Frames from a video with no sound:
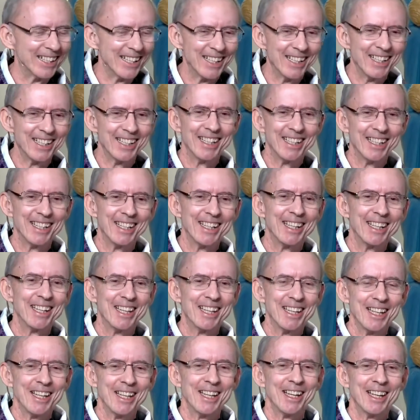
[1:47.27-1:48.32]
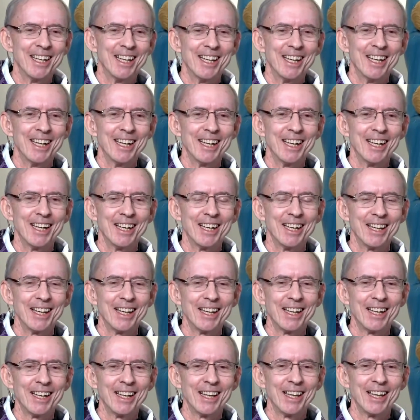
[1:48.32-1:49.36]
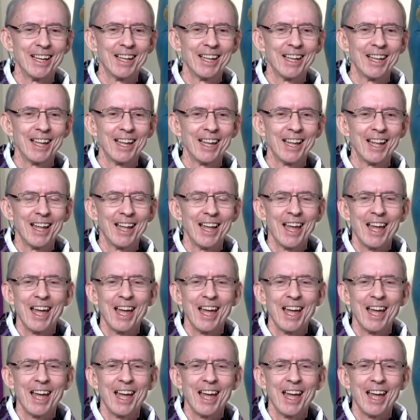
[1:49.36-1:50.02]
Nobody speaks.